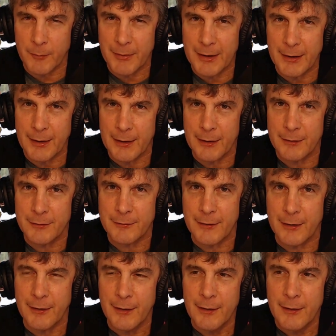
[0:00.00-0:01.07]
Where I'm getting at
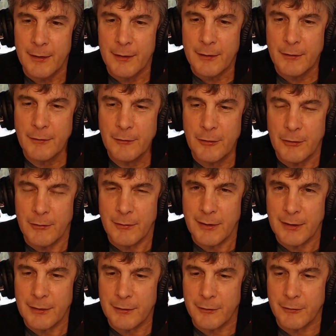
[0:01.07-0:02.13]
is that, do you
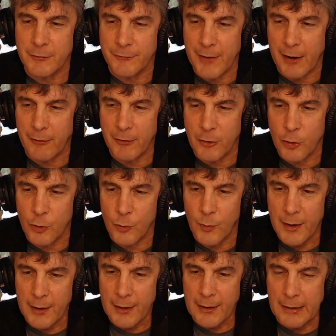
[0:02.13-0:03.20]
think that there's
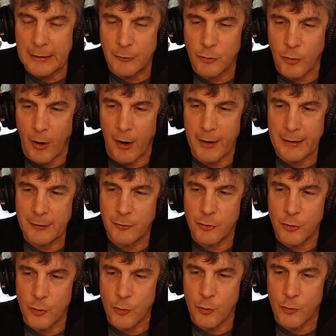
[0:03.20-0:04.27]
value in trying
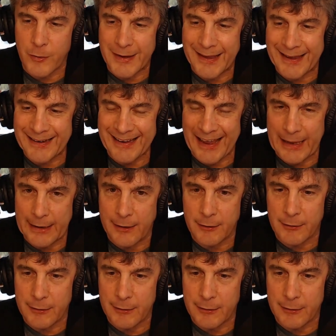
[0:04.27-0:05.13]
to create a